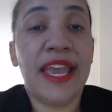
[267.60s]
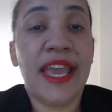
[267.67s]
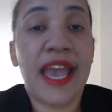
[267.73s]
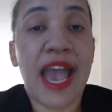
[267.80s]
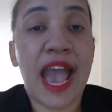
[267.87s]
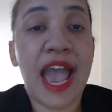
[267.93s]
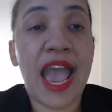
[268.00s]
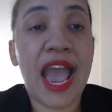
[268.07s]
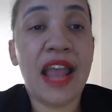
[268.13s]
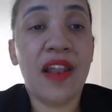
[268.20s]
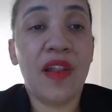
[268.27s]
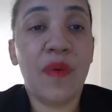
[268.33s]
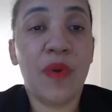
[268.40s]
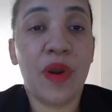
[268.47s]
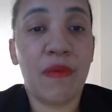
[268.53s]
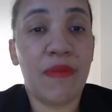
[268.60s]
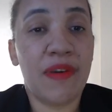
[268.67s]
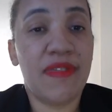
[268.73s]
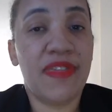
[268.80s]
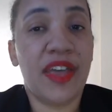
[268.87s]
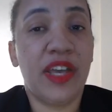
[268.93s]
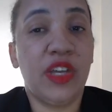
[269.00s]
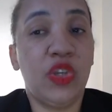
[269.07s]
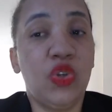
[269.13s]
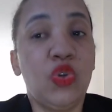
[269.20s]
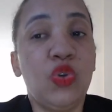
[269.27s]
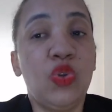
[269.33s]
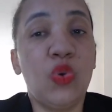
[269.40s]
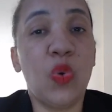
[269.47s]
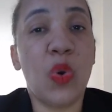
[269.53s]
I highly recommend that you
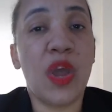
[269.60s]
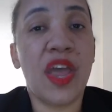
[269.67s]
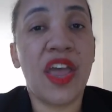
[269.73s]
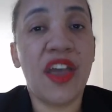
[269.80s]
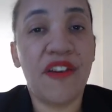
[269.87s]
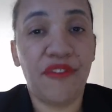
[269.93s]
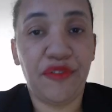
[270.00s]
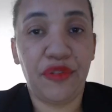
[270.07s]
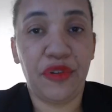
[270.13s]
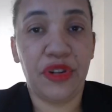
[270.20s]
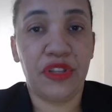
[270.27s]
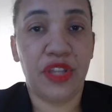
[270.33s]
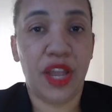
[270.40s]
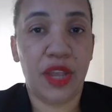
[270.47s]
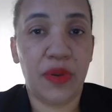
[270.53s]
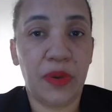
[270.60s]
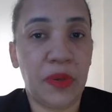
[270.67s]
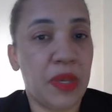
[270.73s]
do it every time.